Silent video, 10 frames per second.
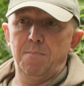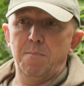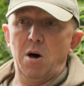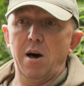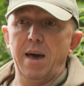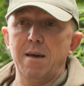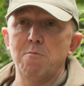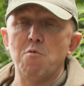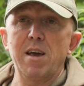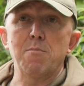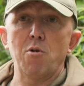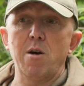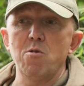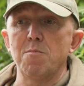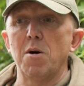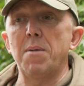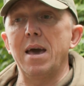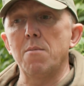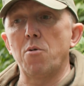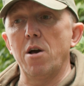my rig approach and my
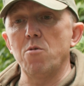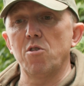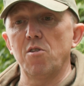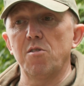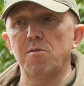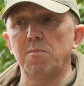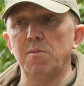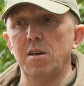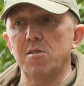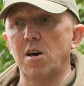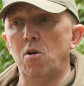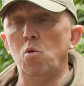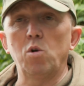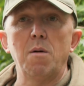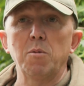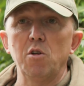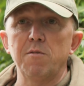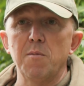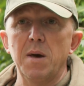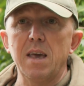bait approach has all come good
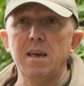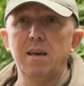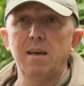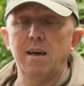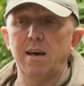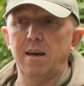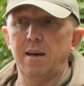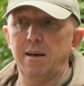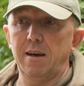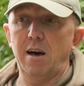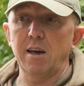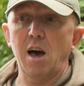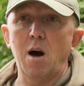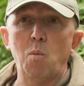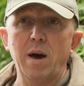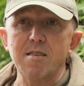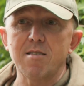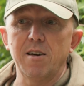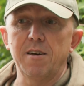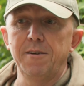for me. I can't wait
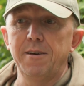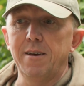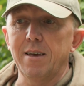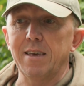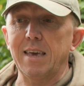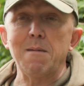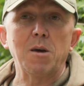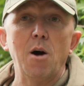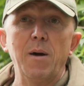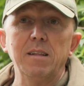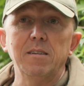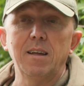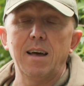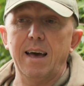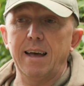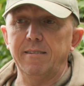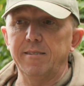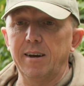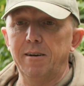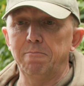to keep going,
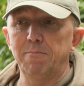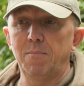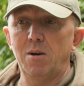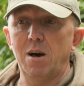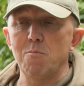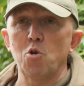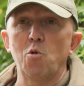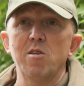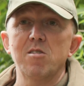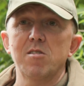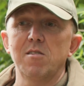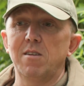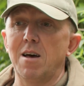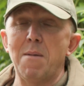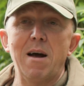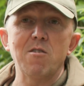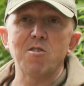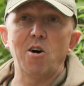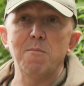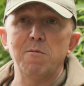and I'm sure it's a matter of
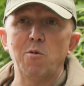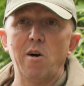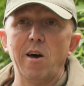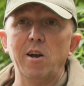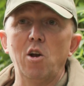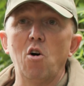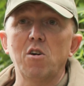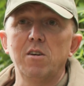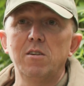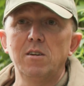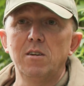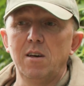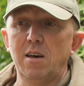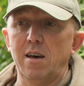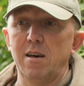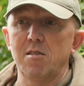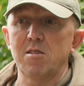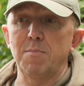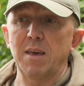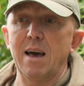time before I unlock
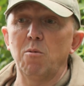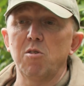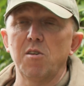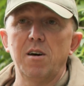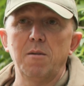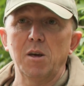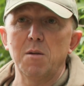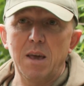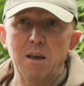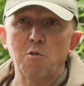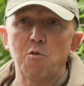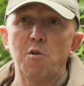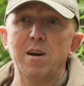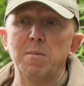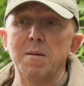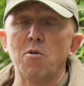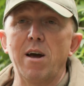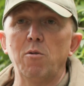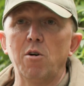something else that I'm going to be incredibly proud